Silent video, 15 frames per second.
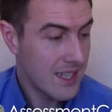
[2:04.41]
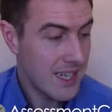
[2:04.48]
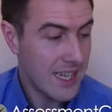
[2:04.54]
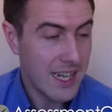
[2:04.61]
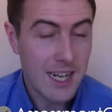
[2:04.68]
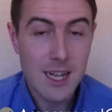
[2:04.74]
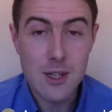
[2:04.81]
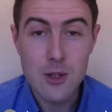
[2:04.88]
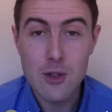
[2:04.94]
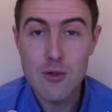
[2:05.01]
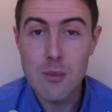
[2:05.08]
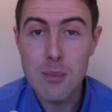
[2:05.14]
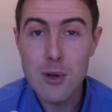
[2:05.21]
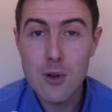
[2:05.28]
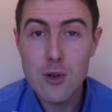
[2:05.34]
It includes
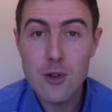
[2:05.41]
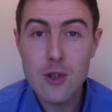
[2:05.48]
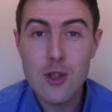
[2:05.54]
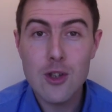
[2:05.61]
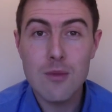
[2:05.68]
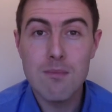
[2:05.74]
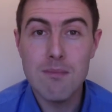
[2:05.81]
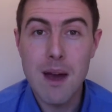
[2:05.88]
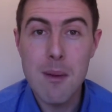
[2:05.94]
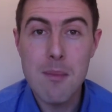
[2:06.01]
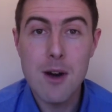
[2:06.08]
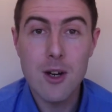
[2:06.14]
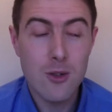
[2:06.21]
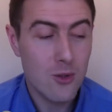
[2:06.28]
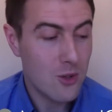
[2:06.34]
reports,
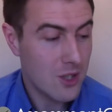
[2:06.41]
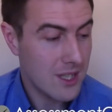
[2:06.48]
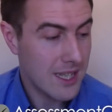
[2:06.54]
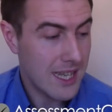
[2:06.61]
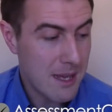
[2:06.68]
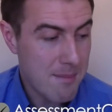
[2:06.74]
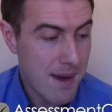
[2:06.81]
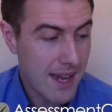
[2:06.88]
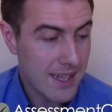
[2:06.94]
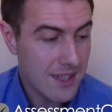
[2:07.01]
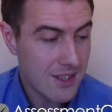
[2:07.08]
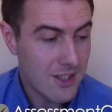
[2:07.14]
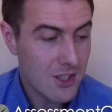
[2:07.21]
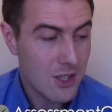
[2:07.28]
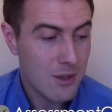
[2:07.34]
memos,
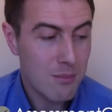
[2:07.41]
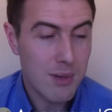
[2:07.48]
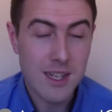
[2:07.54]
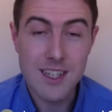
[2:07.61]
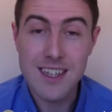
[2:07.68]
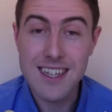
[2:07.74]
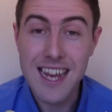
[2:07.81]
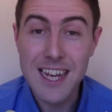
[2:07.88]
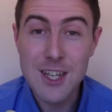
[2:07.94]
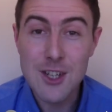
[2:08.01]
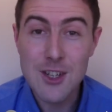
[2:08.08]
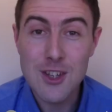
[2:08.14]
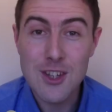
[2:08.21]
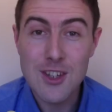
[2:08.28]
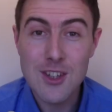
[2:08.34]
emails,
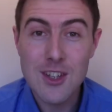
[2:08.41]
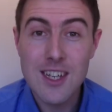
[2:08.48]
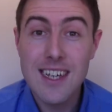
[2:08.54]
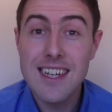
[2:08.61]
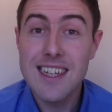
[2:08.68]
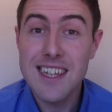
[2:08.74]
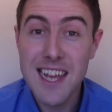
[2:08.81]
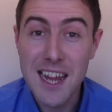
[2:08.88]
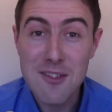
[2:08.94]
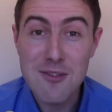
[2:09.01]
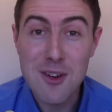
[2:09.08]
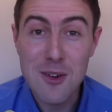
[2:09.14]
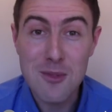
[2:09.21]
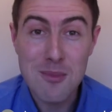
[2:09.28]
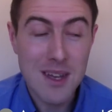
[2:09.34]
presentations,
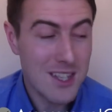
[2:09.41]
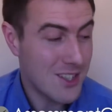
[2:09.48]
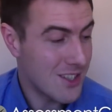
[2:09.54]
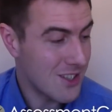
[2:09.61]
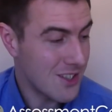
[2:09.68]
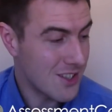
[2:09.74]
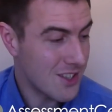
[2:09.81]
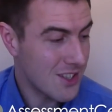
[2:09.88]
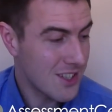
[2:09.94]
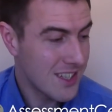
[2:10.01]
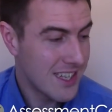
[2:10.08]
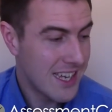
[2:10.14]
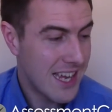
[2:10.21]
telephone messages,